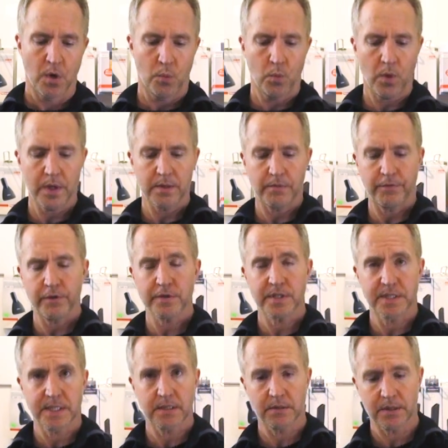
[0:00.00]
One, the
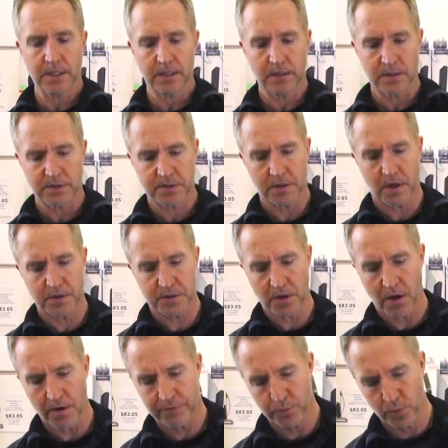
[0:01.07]
versatility starts off